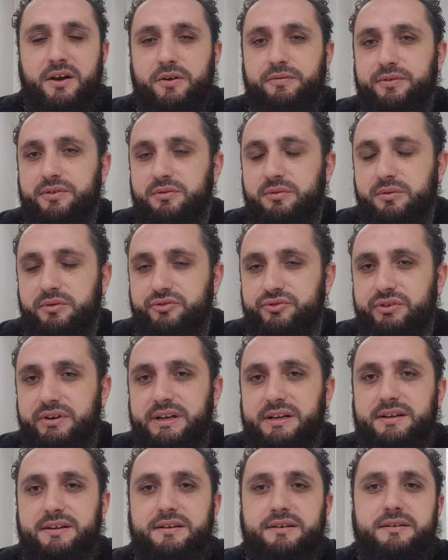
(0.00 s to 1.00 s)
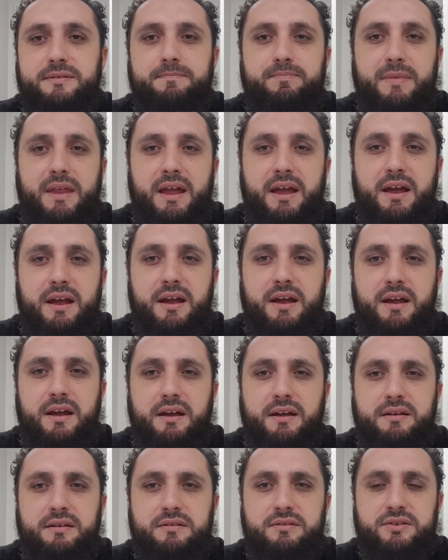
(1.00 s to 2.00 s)
they offer you a drink,
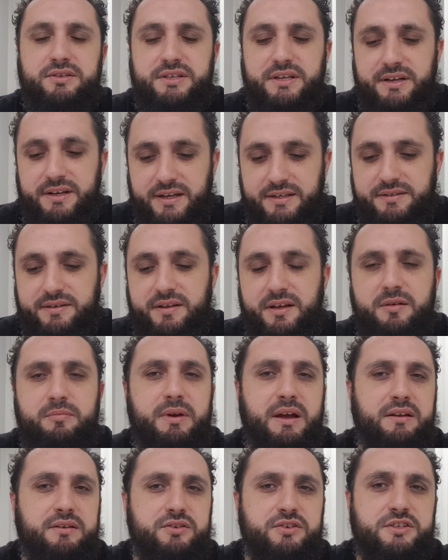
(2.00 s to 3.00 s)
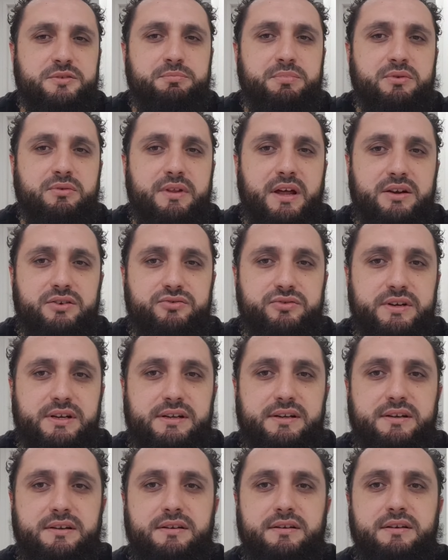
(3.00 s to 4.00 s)
and you're sitting next to them, and you spill that
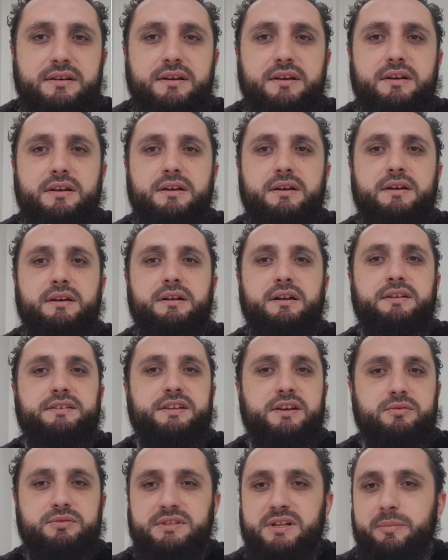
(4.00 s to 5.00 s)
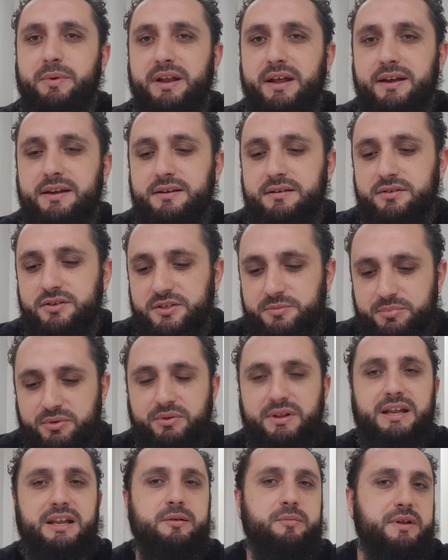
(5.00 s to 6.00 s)
drink. Let's say it was lemonade. You
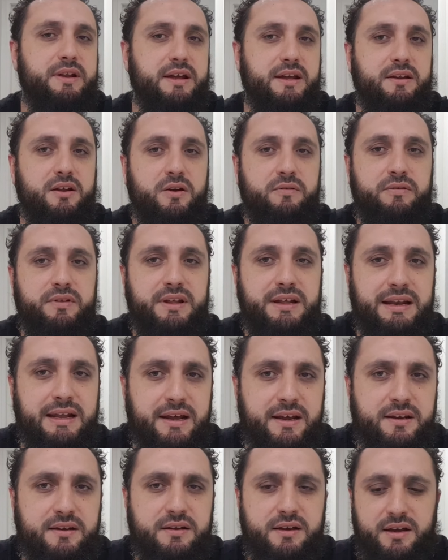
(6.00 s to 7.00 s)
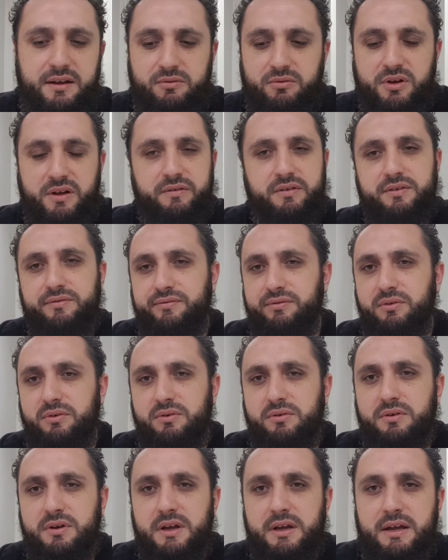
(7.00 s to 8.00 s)
spill that lemonade over their leg and all over the
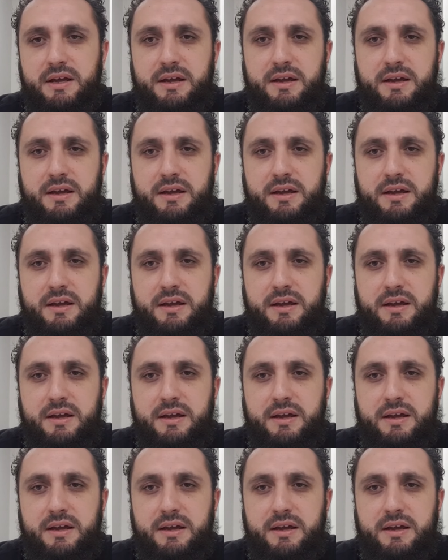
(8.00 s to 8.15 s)
floor,